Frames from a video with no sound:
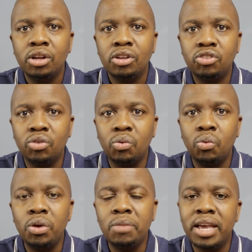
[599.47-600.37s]
So
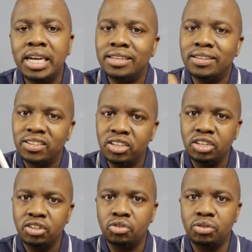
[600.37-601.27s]
we make
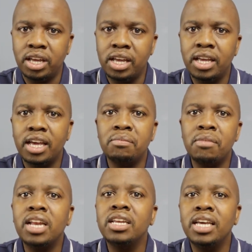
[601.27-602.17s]
decisions today, and
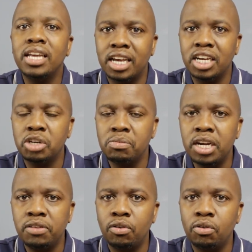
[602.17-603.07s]
money and cash
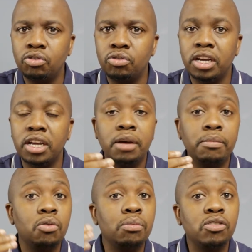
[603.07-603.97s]
might flow today,
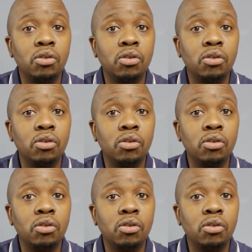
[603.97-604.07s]
but we must